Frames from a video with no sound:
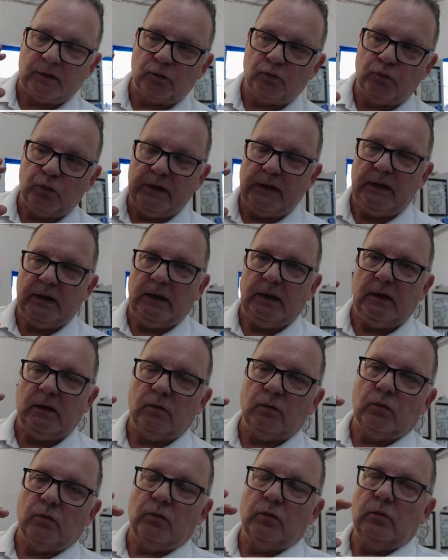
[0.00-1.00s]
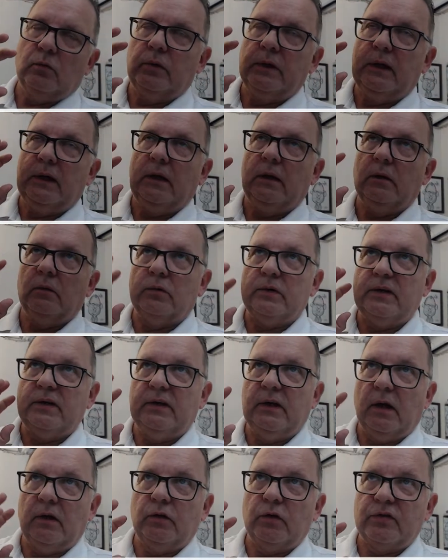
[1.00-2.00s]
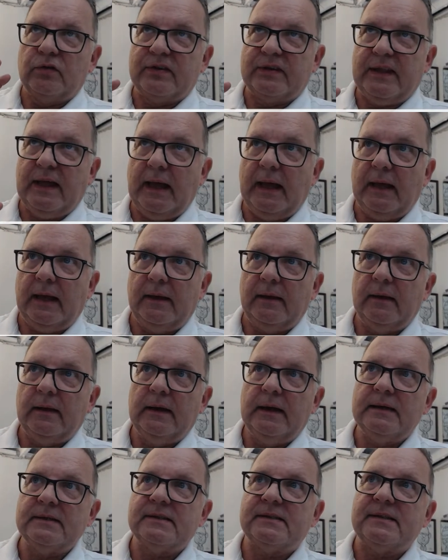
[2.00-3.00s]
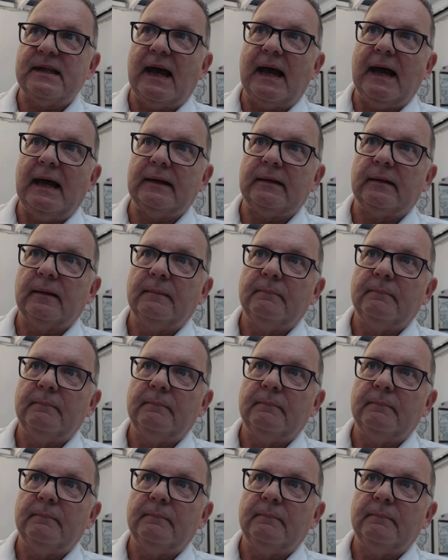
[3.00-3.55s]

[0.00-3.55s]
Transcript: we understand is that